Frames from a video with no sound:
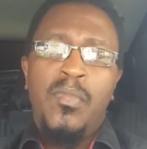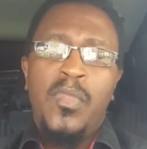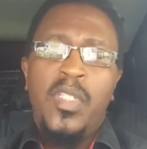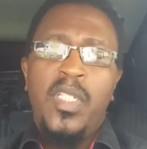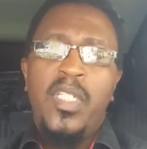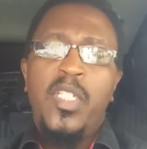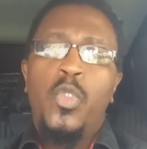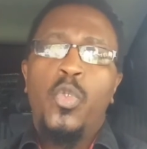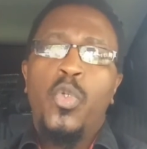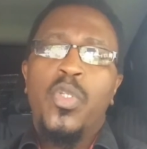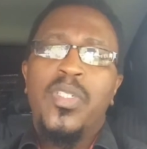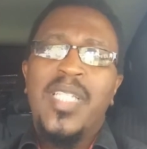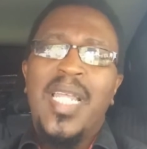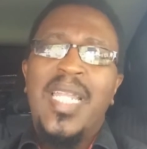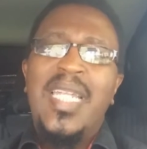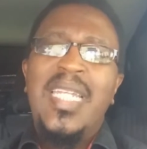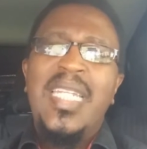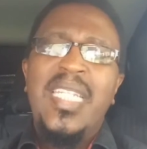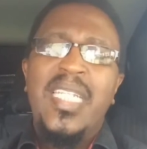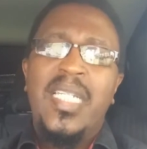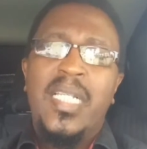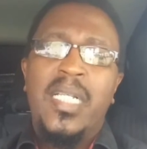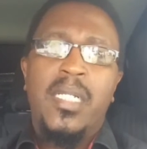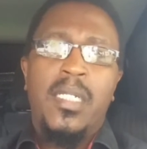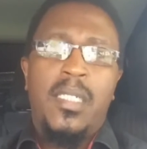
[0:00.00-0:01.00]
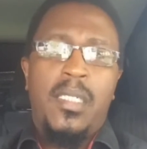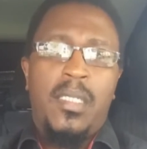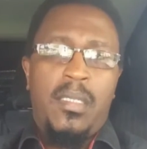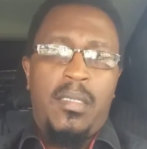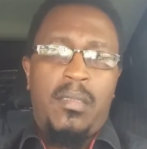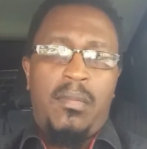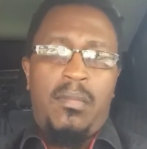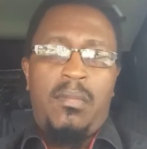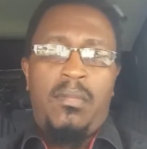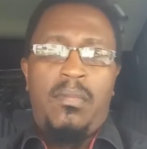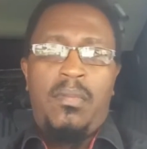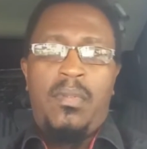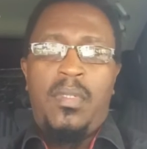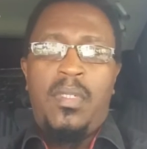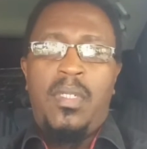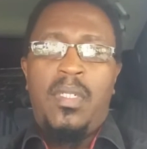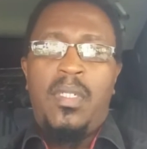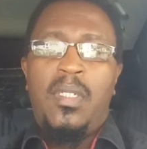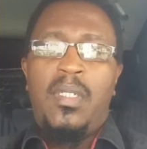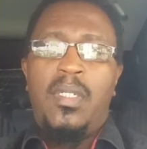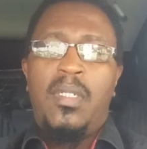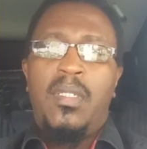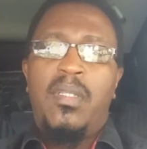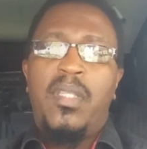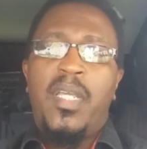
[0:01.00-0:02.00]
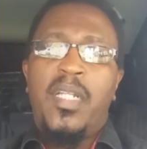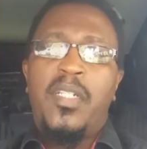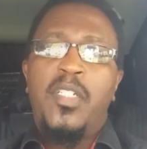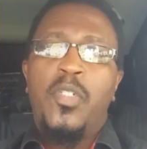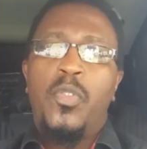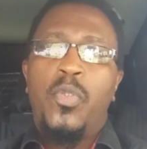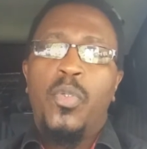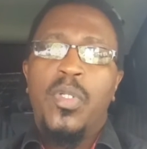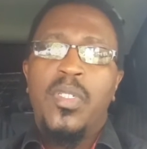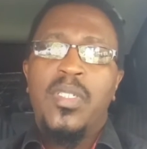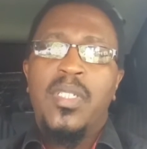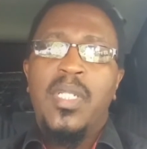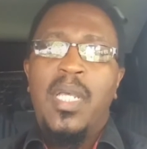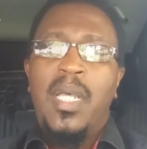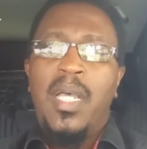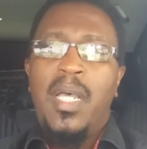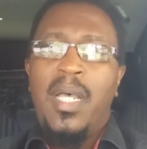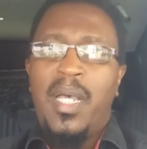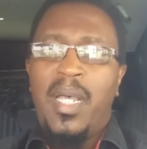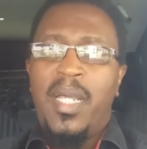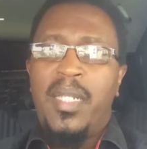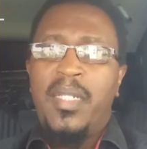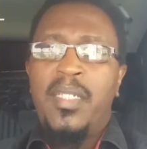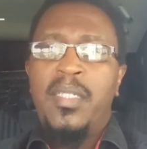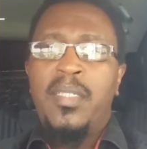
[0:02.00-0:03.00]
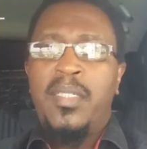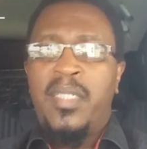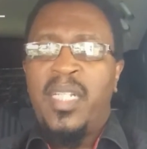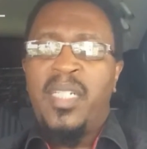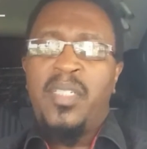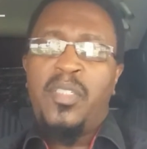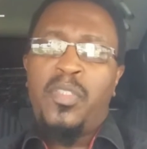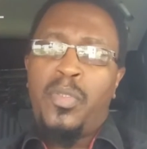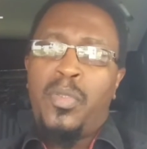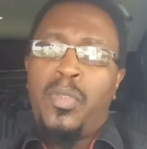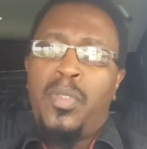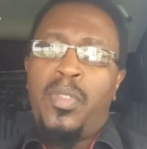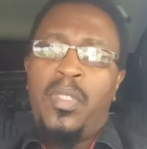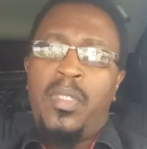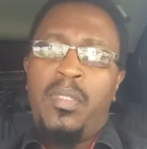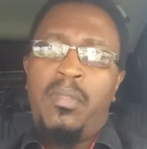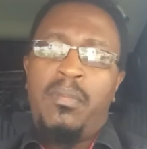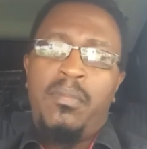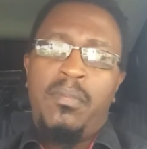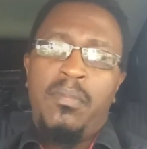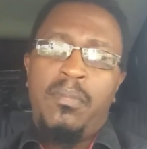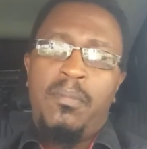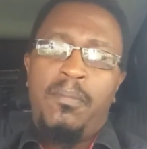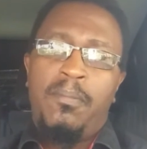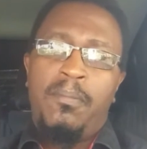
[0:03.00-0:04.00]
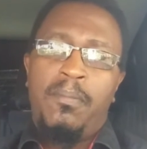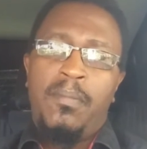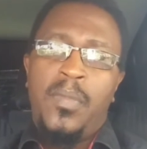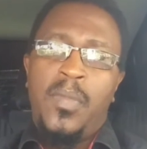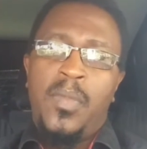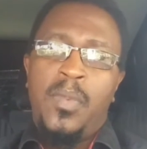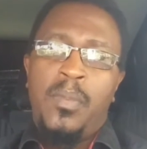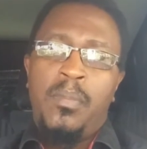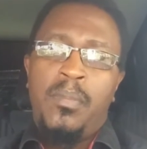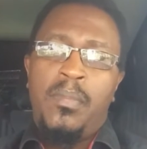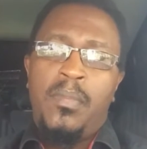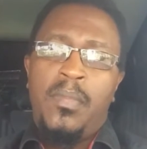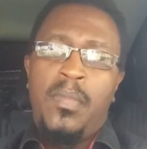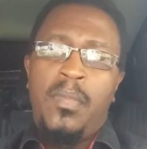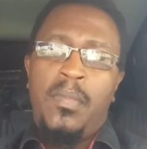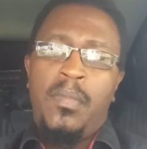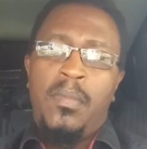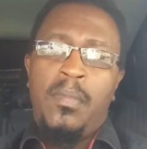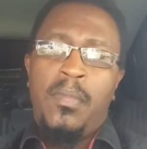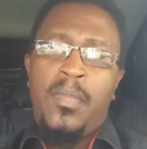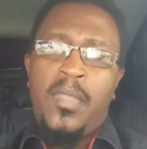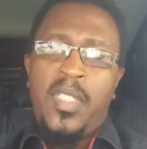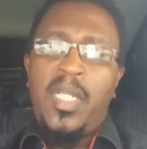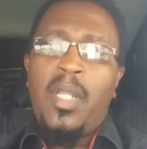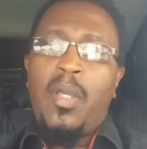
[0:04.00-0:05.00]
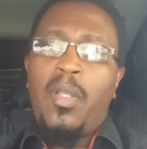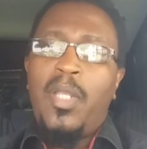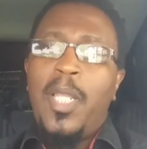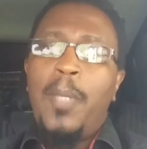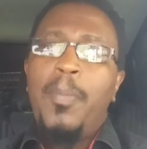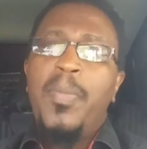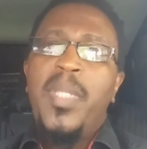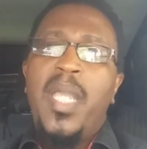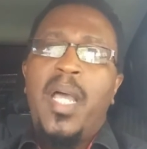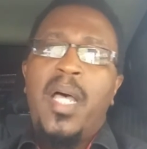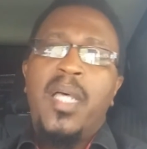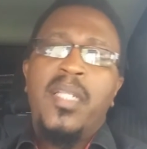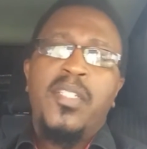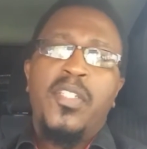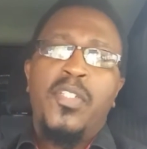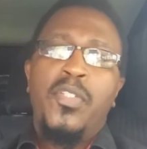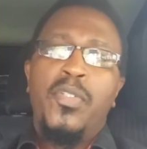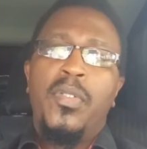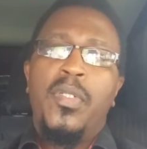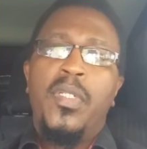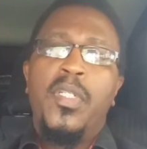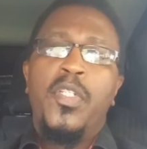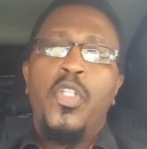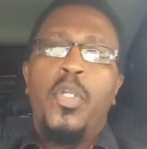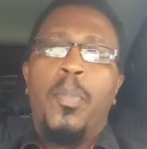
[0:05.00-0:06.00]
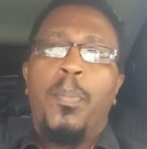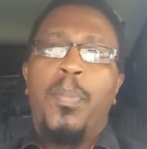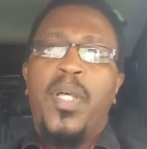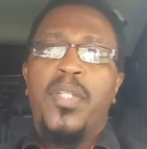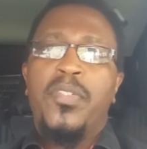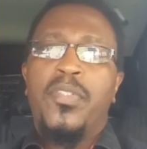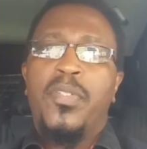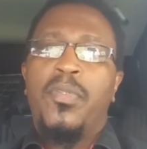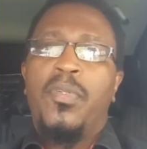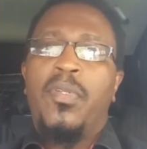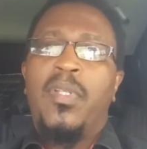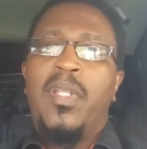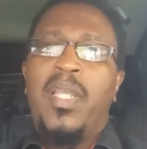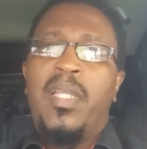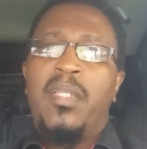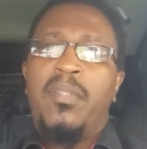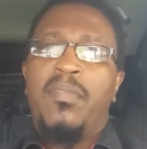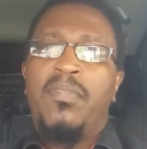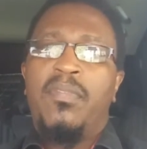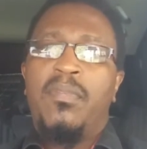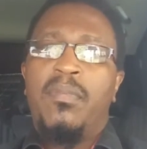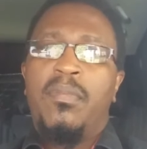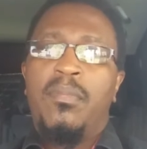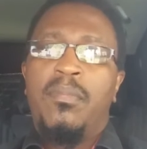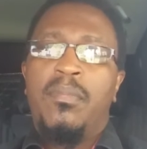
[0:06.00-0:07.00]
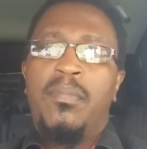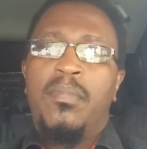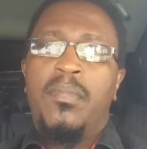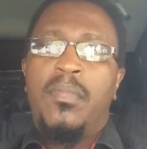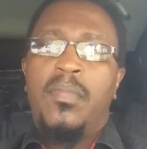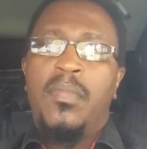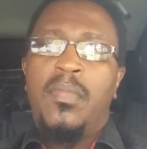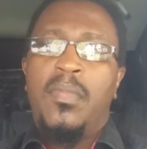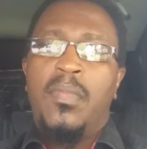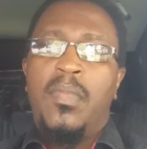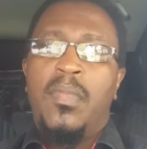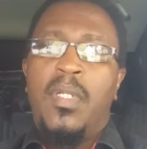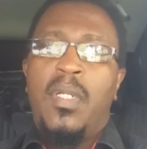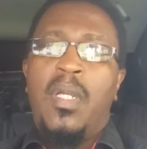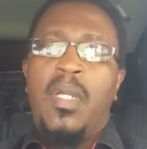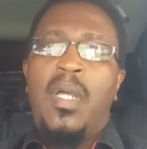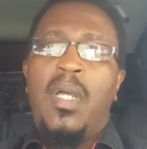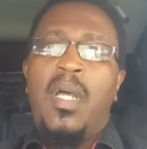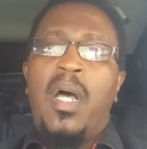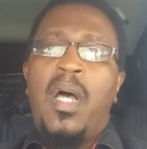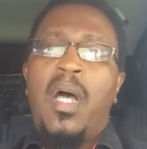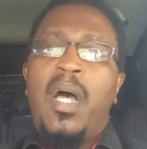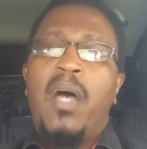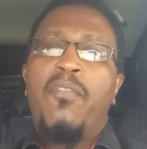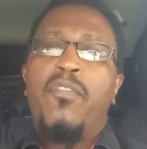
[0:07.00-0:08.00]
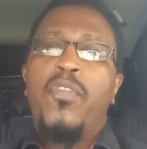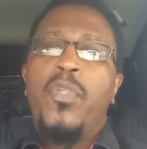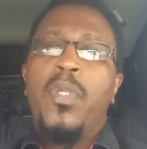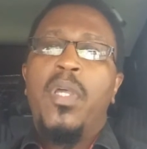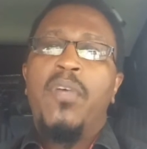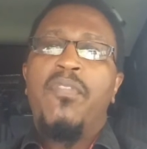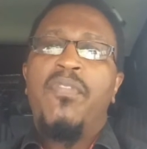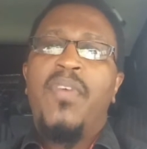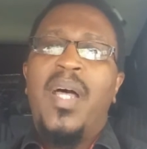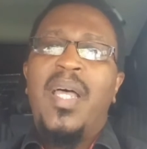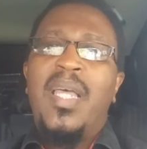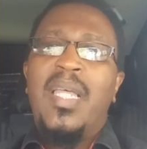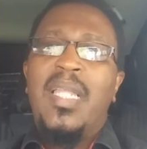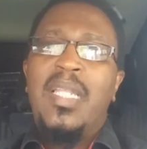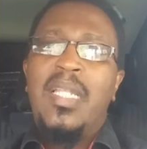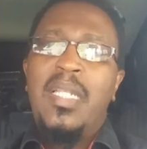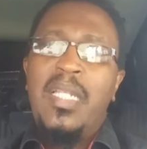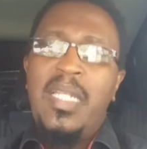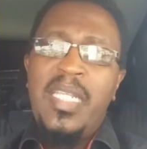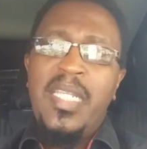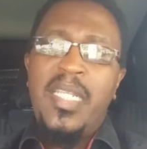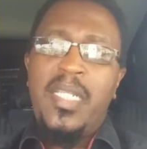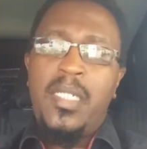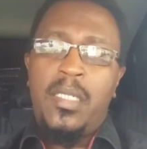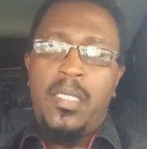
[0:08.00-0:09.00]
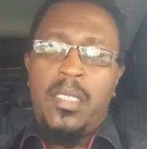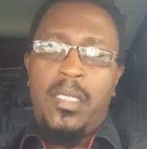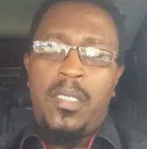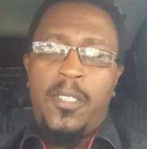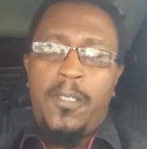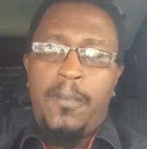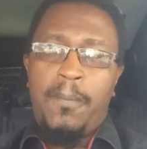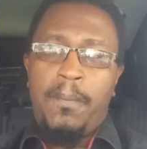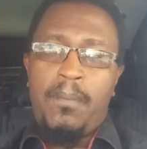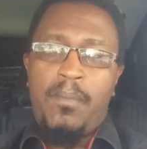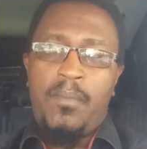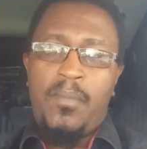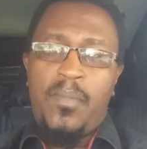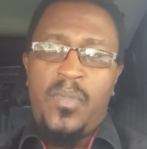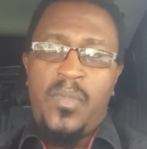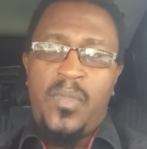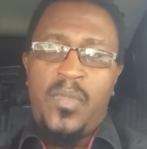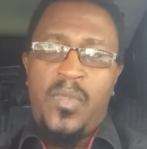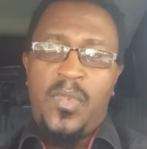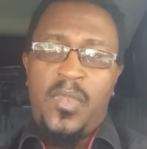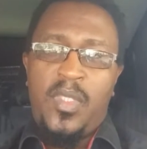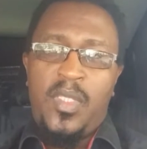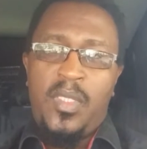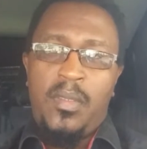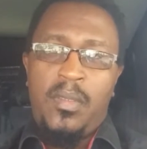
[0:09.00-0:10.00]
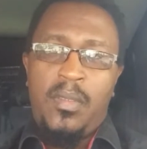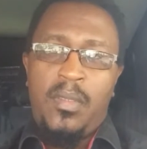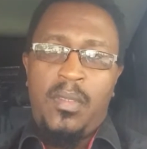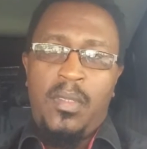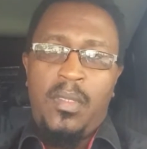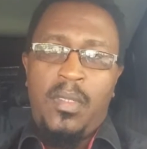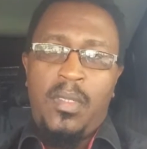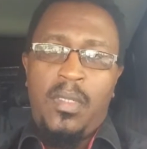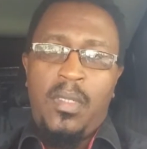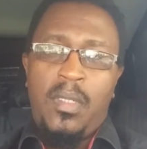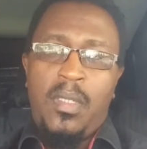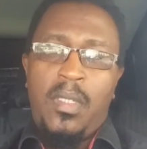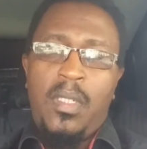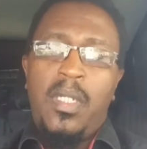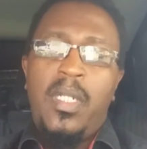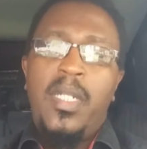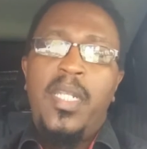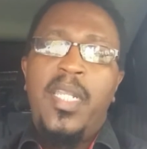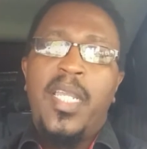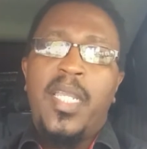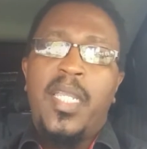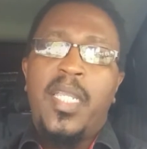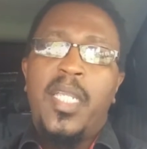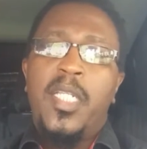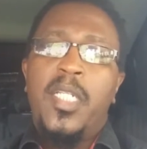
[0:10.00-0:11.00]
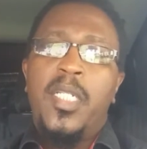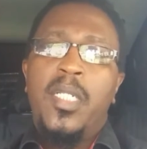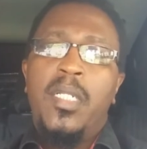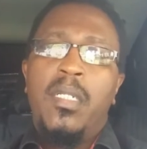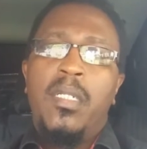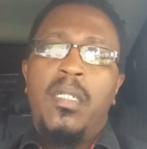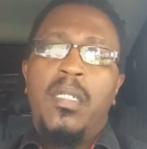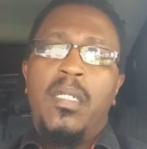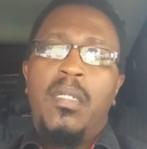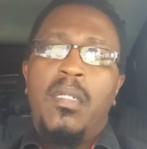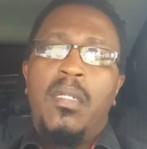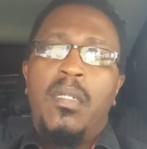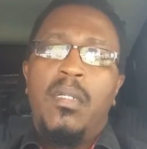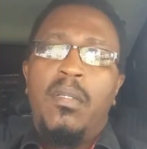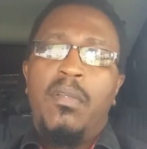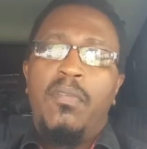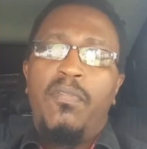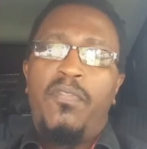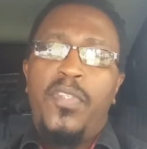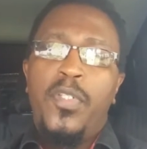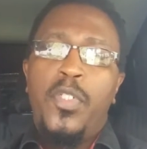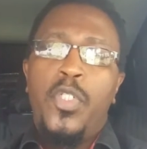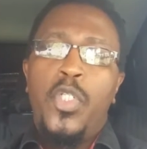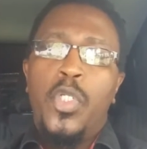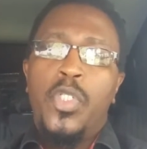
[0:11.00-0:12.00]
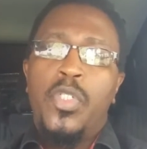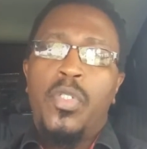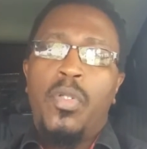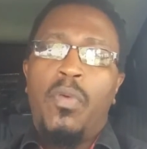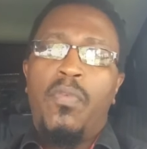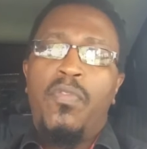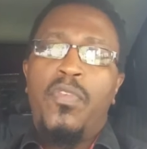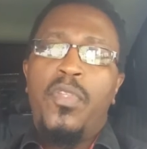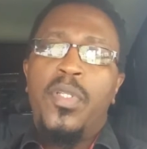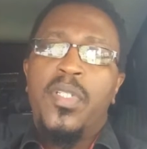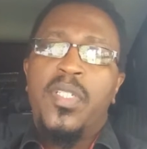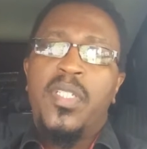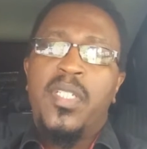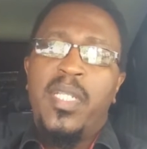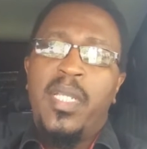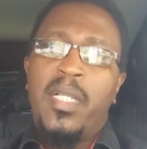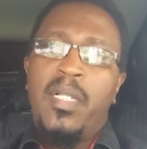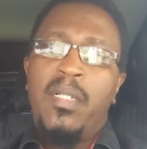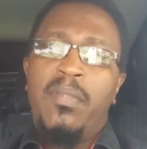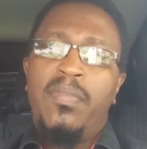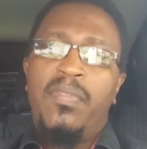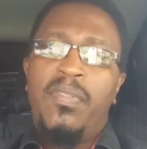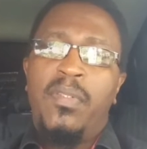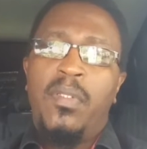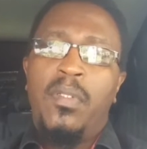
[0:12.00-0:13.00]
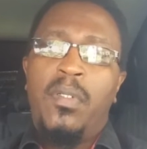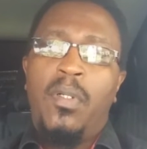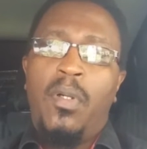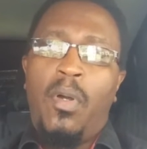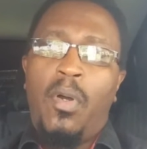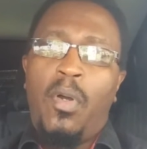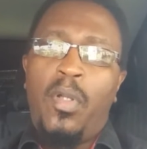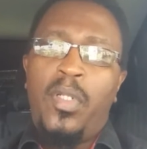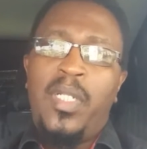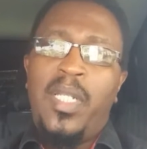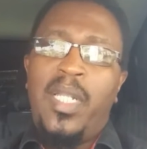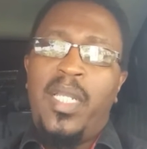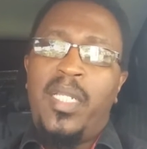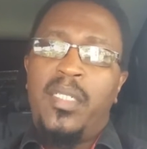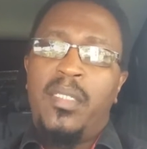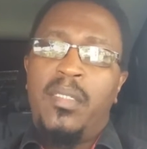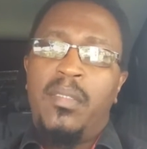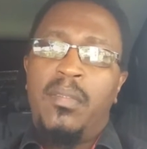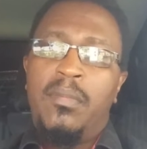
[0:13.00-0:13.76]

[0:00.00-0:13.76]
it was a leak, that it was unintentional. Now, let me ask you, in your personal life, have you ever leaked naked videos of yourself online?